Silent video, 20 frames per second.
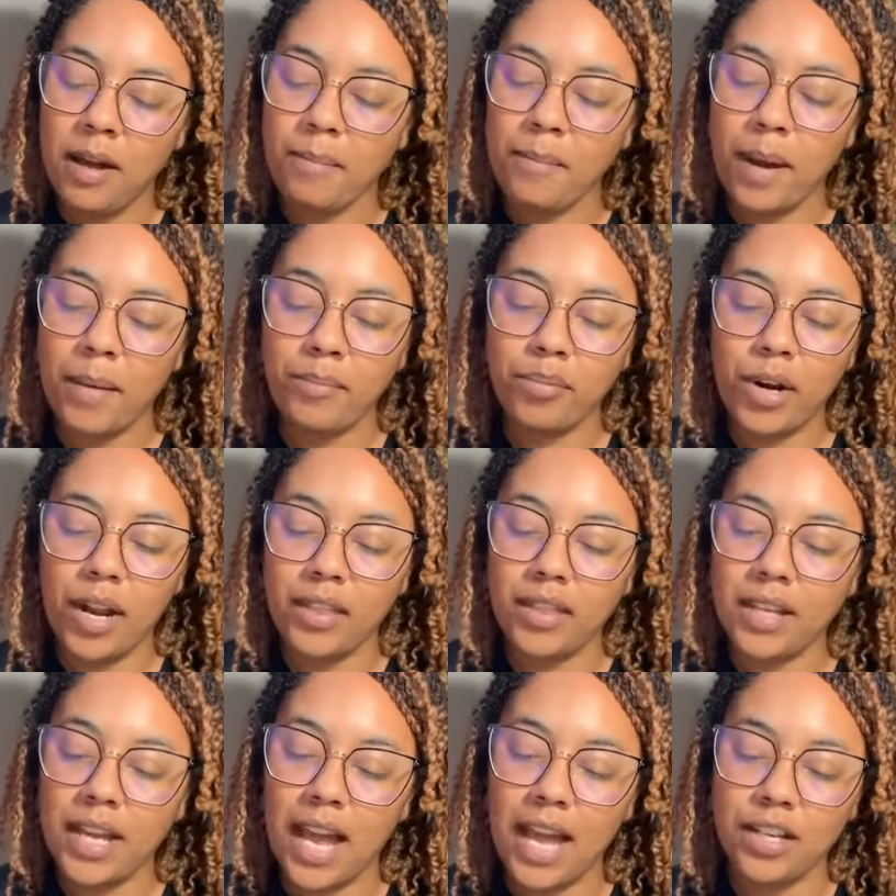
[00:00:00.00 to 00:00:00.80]
My
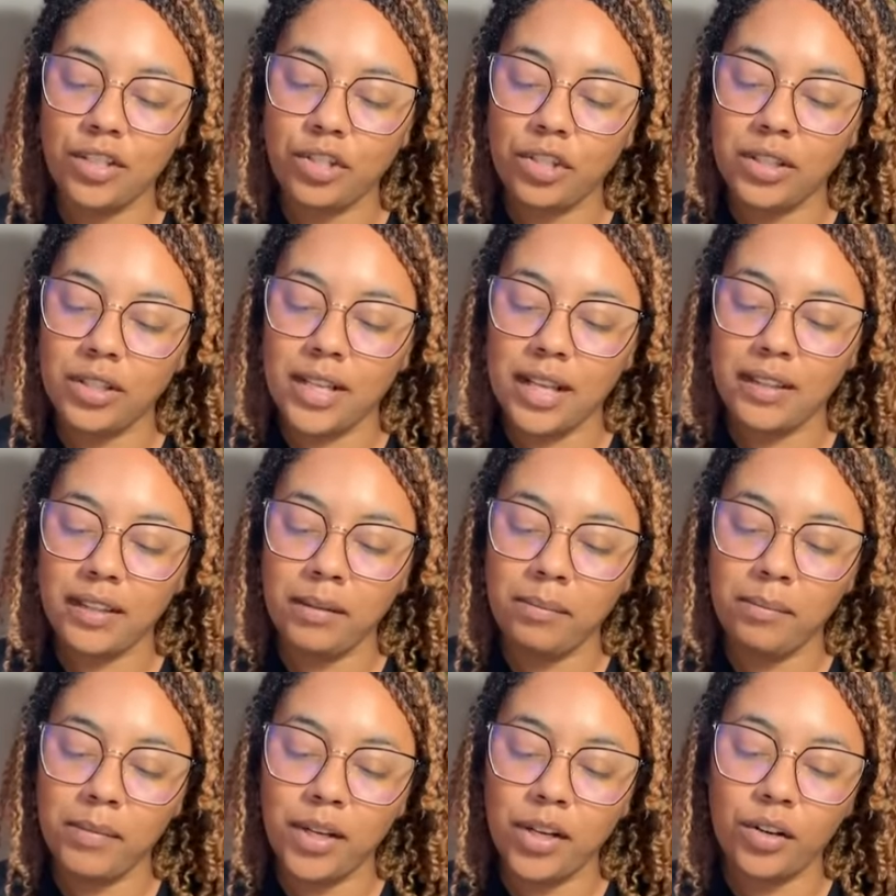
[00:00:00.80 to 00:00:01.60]
breath catches at
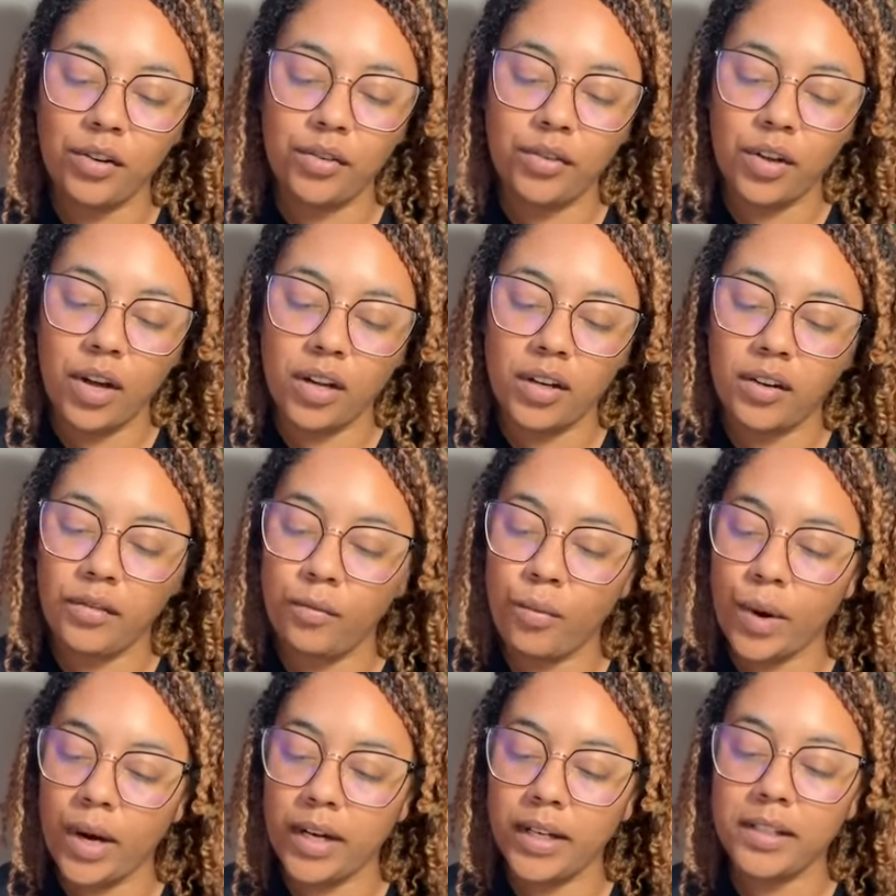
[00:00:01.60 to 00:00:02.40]
the mere thought
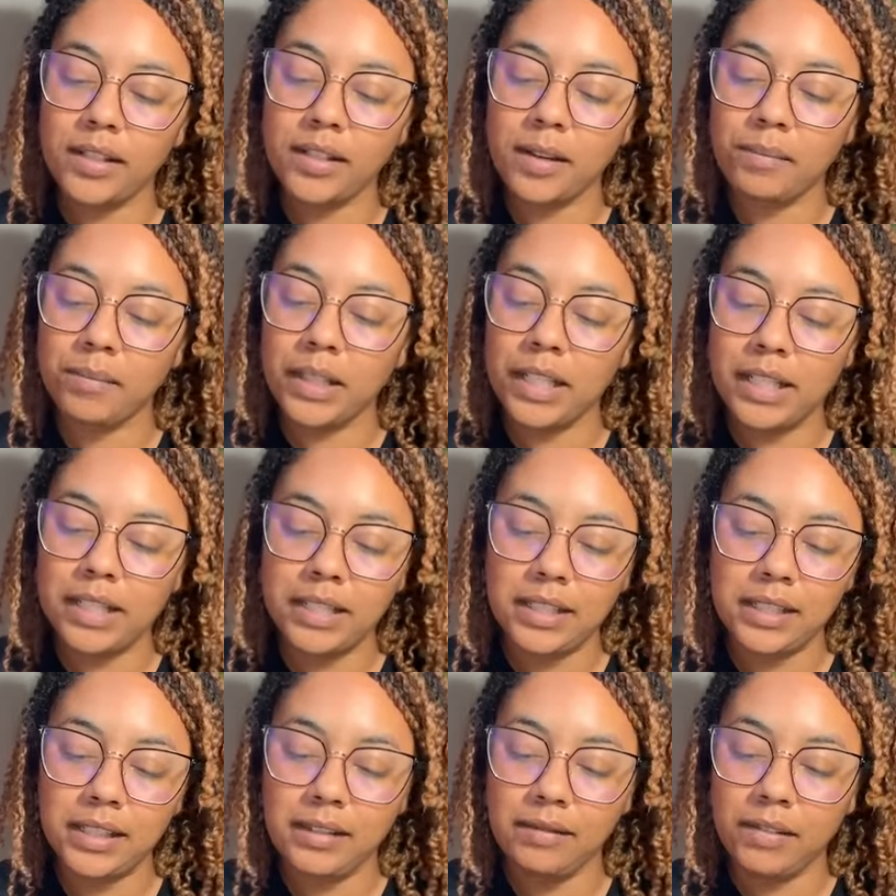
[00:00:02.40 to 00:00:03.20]
of wearing something
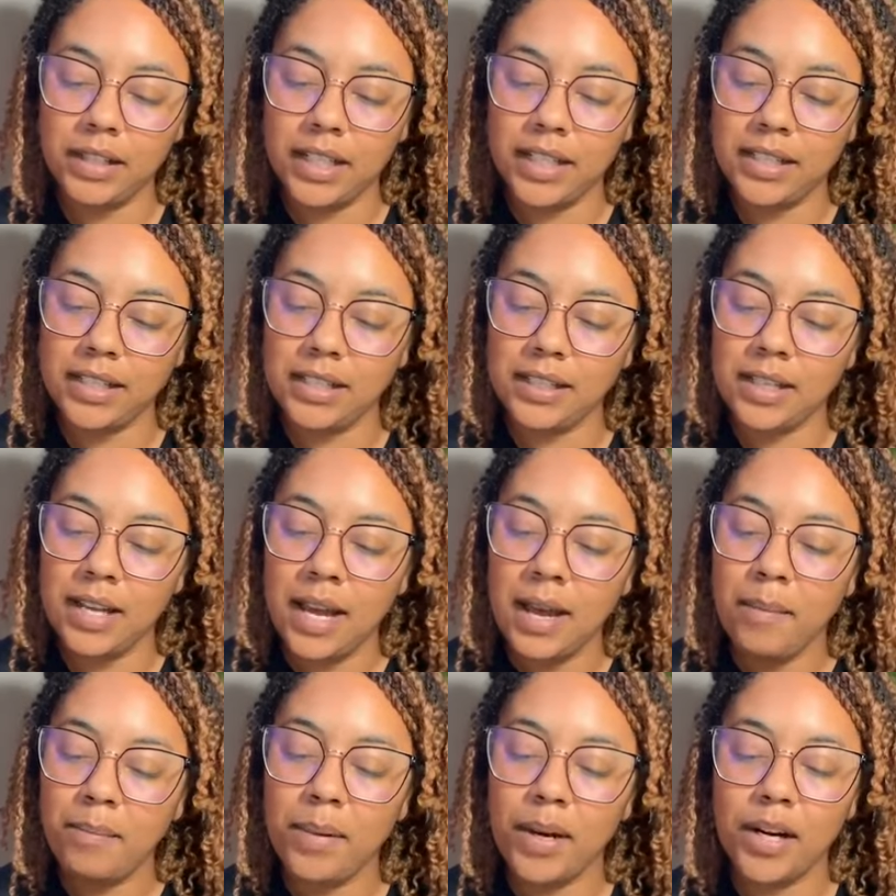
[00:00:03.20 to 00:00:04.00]
sleeveless,
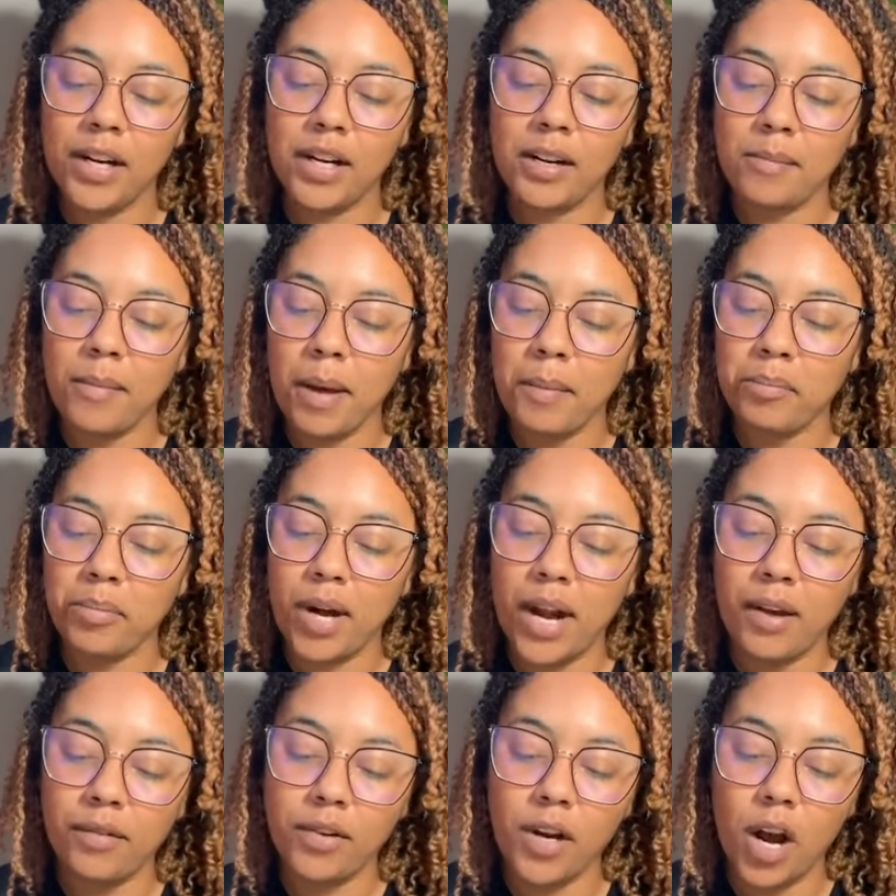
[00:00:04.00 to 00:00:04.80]
bearing my
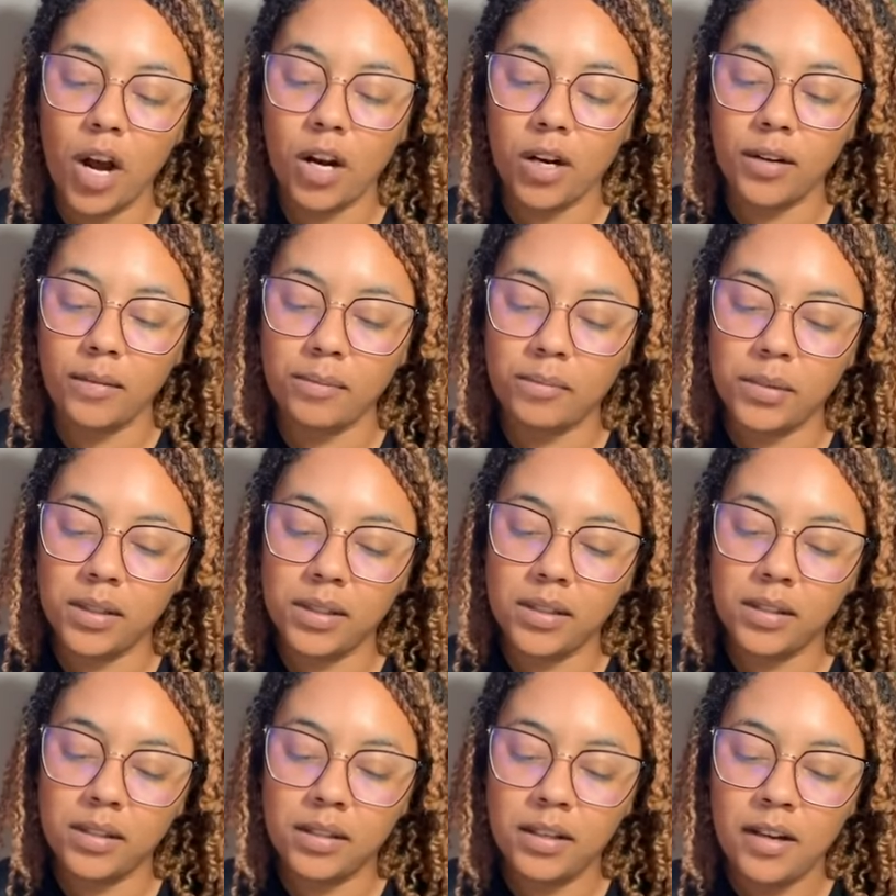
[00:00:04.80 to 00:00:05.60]
brown
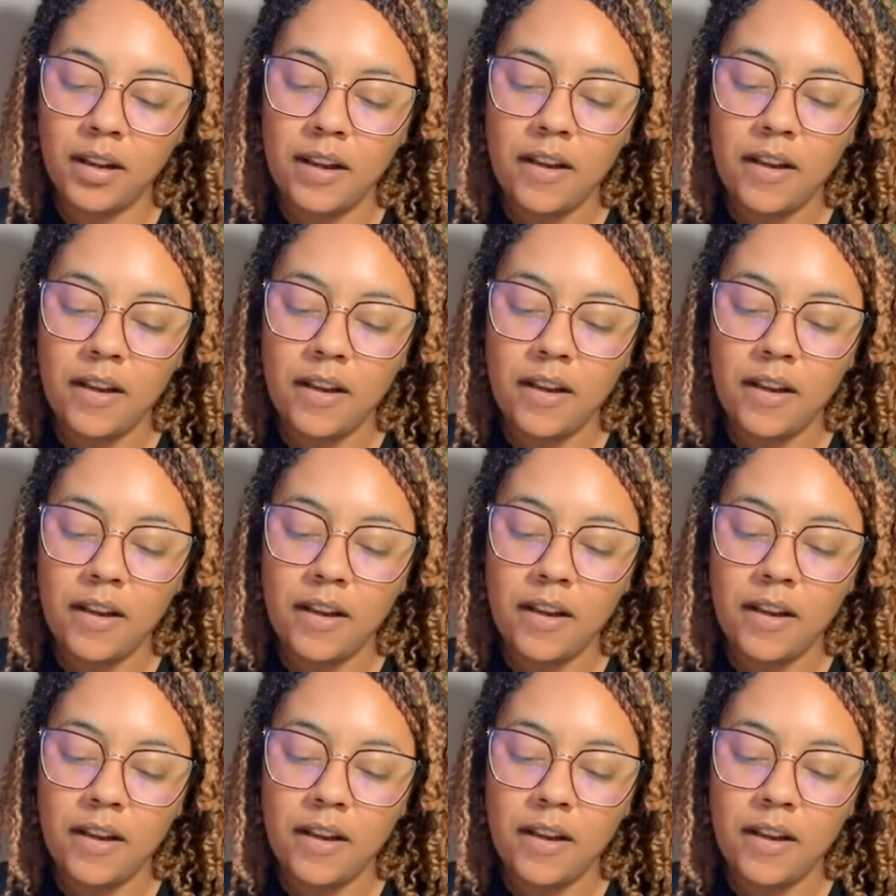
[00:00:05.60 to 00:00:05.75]
arms.